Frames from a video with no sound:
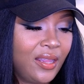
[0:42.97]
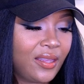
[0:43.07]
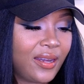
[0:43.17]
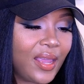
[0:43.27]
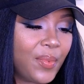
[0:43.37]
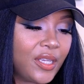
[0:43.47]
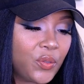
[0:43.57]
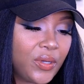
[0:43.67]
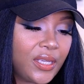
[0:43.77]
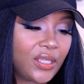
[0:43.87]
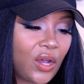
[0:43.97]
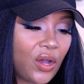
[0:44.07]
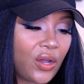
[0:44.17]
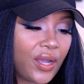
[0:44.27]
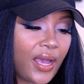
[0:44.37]
The name of this one is
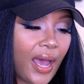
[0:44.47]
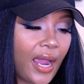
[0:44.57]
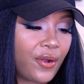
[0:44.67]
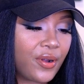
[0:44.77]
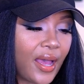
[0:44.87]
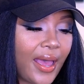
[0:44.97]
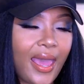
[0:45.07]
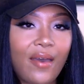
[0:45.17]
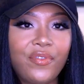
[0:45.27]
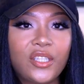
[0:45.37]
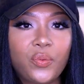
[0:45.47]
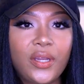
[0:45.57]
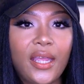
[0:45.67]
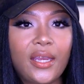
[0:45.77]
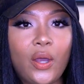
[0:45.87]
called Kaira. I have this one
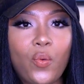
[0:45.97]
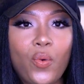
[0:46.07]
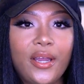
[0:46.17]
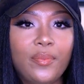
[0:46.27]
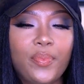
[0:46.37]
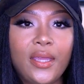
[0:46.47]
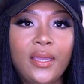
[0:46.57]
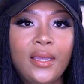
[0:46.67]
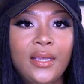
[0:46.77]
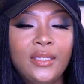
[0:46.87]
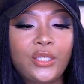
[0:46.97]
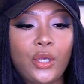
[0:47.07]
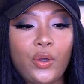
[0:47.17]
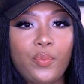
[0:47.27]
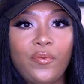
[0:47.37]
in a 1B.
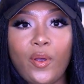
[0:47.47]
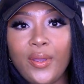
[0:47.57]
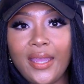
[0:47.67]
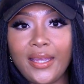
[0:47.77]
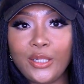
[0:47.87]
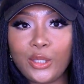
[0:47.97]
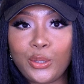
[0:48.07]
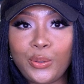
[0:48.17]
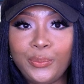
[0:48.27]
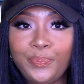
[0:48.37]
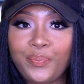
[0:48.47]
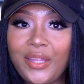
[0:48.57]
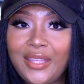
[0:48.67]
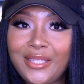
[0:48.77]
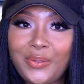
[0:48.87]
So before we get into
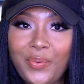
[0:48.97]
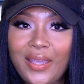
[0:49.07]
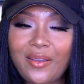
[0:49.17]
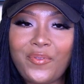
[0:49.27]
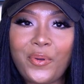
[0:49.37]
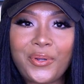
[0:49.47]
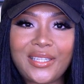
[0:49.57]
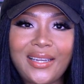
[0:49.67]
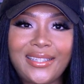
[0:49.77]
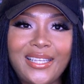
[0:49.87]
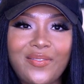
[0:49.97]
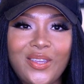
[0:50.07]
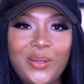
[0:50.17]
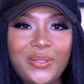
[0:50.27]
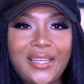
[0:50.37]
this wig, of course, I'd like to give a
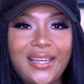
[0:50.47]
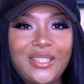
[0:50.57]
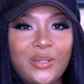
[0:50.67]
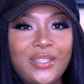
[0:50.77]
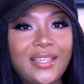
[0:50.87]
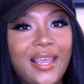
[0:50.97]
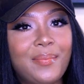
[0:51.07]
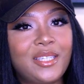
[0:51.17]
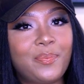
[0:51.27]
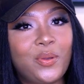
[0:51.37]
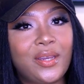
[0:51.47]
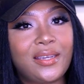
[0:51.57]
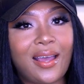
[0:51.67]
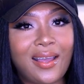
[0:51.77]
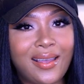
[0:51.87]
huge shout out to
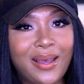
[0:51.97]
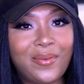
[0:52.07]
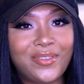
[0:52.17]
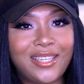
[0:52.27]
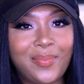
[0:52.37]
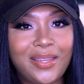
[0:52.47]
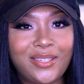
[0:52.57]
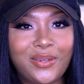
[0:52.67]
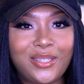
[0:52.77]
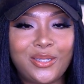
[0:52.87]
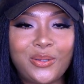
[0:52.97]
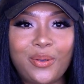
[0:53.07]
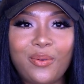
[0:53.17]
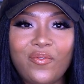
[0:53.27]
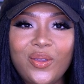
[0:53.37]
samsbeauty.com for sending me this unit to do
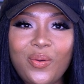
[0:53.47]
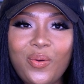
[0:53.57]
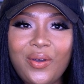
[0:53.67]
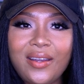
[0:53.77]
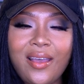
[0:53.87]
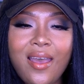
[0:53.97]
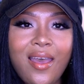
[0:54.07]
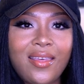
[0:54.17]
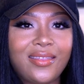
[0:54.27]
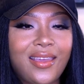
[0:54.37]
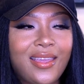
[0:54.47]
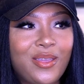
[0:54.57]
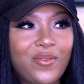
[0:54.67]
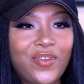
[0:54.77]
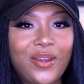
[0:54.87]
a review on.
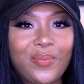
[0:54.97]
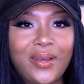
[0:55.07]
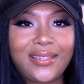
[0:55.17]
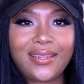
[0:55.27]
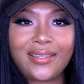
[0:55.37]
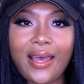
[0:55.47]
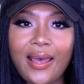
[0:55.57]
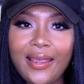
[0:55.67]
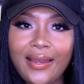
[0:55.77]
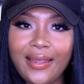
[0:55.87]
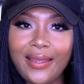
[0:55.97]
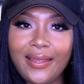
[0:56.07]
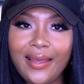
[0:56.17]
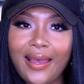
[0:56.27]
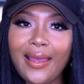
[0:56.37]
Thank you very much. It is highly,
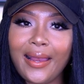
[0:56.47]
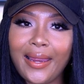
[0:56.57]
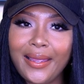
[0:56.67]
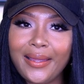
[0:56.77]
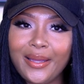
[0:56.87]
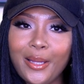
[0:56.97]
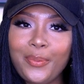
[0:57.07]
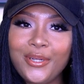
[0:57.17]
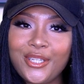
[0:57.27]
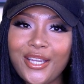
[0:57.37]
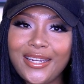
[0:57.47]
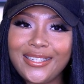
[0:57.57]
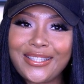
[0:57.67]
highly appreciated.